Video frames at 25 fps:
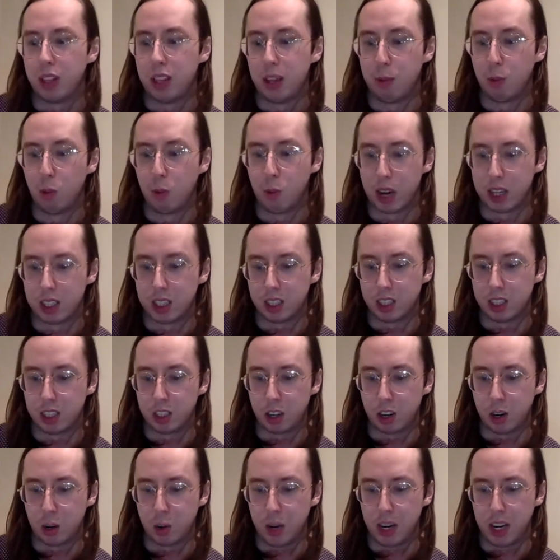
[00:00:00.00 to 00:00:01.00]
named Wesley
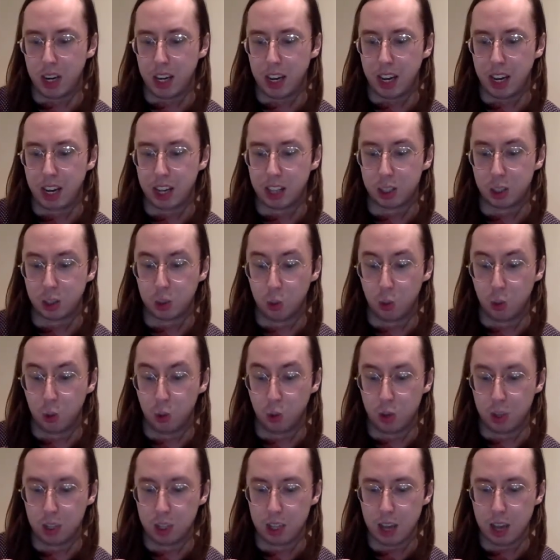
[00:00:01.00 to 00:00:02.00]
started reading it at school
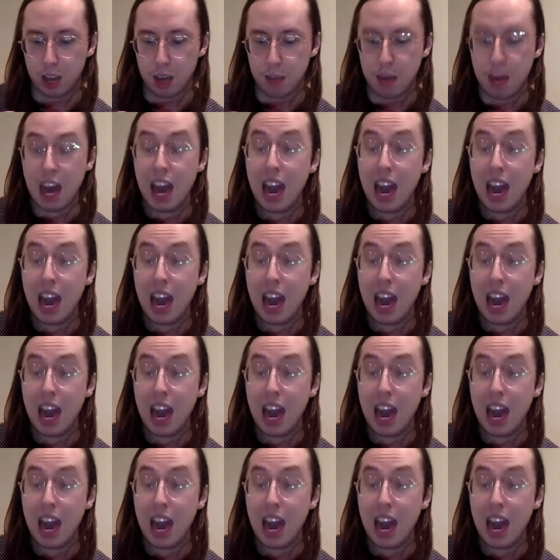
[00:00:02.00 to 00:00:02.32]
one time.